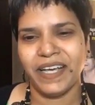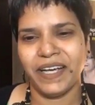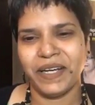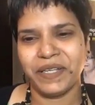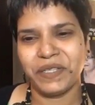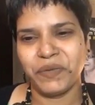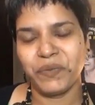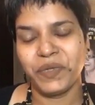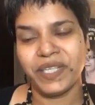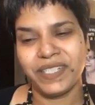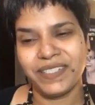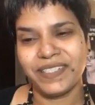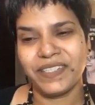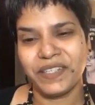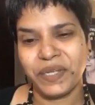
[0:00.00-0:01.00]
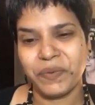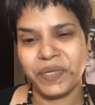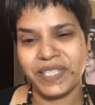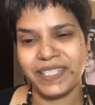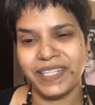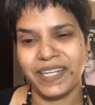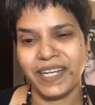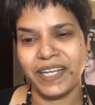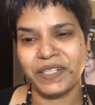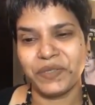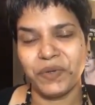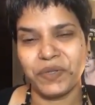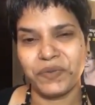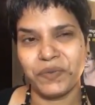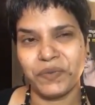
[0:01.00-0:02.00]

The weirdest request that I got